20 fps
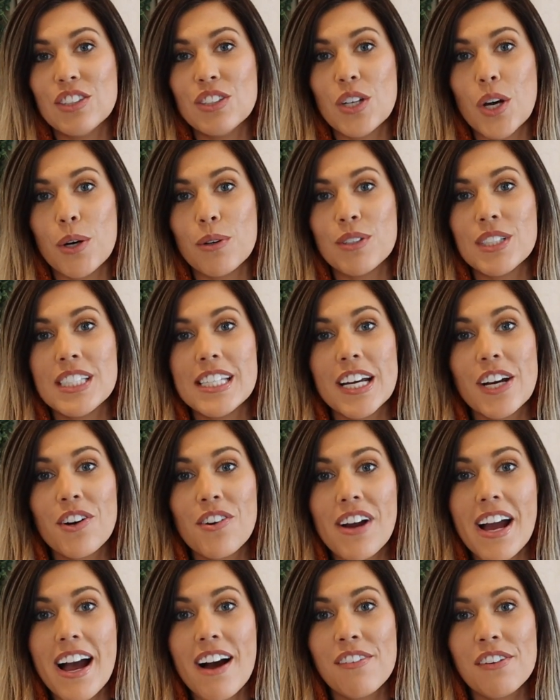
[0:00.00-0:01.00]
So so stick
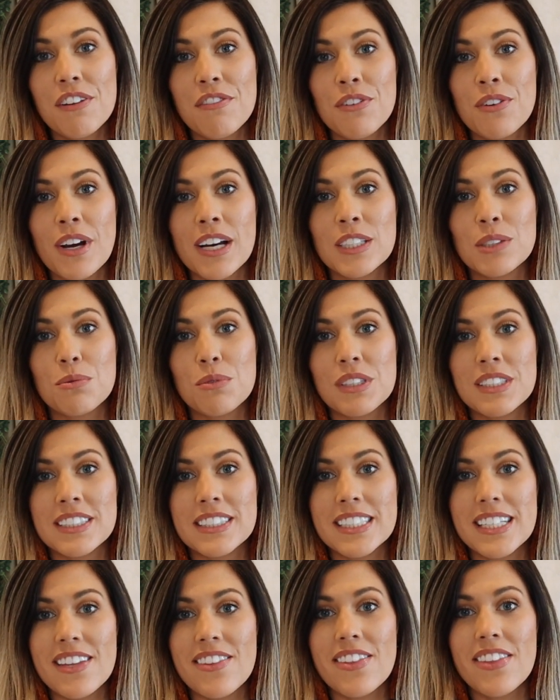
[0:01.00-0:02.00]
around if you guys wanna
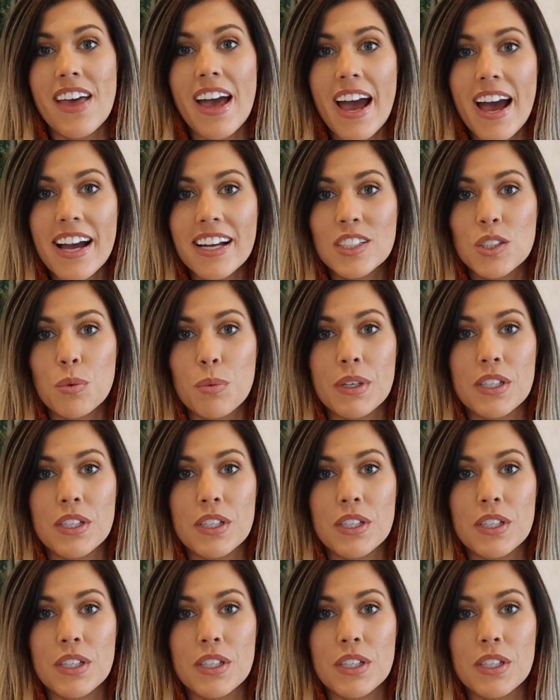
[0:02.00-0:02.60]
see that.